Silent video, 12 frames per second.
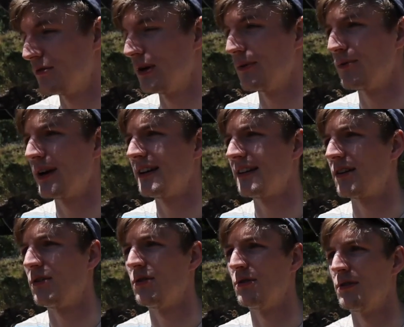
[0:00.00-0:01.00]
it ran down
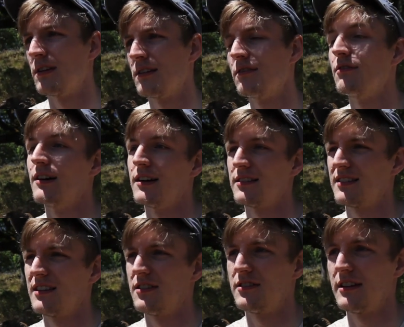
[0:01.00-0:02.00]
a hole, well,
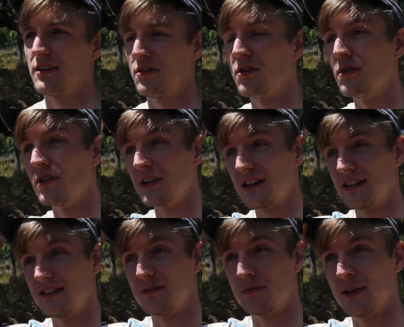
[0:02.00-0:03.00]
slithered down a hole
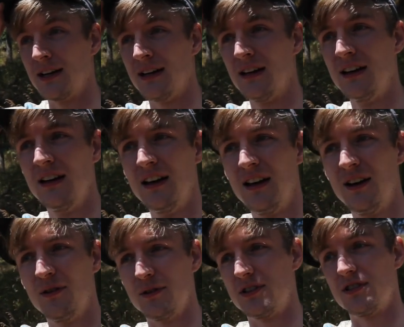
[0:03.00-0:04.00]
lickety split,
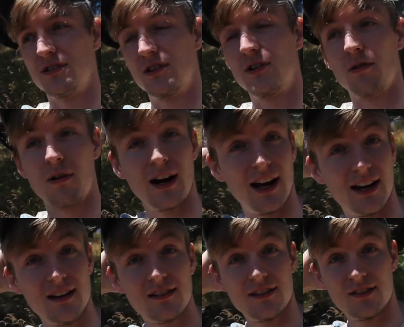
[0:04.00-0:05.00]
which is
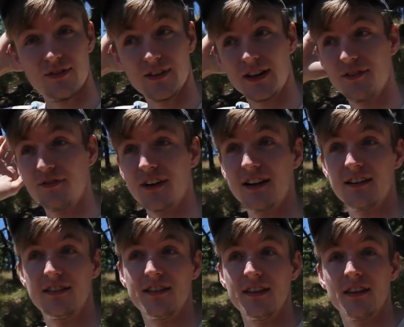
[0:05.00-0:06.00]
great. It's very fun
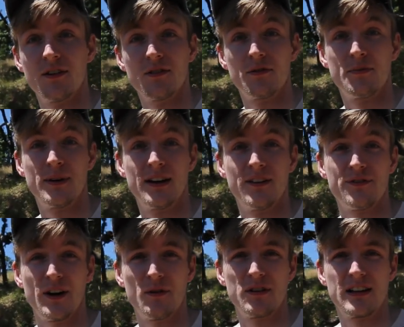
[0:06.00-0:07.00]
to see those, but
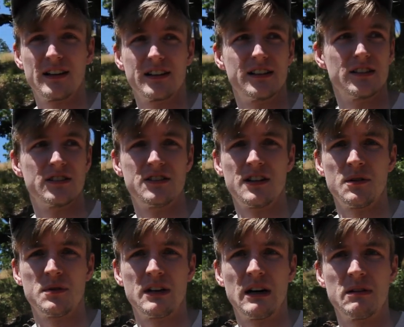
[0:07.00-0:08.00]
if I were an alligator lizard,
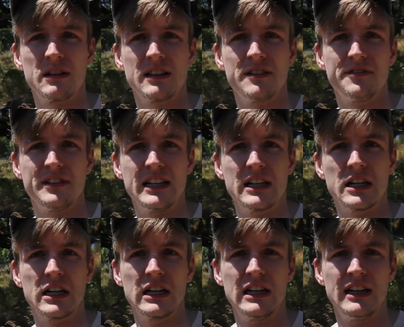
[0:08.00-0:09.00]
I would not want to live
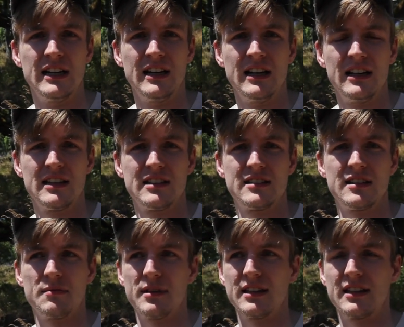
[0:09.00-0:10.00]
near
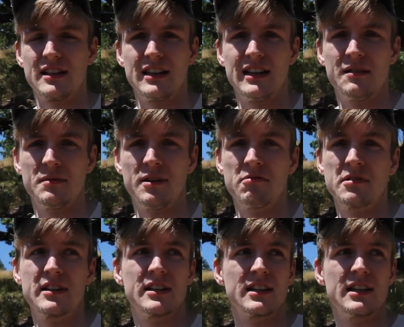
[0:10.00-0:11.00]
something that could eat me
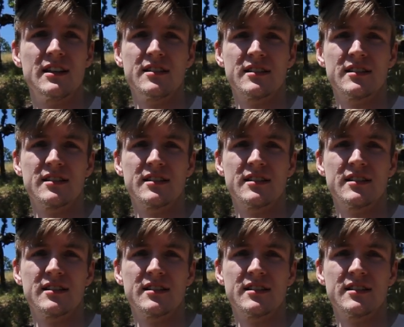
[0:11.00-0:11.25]
really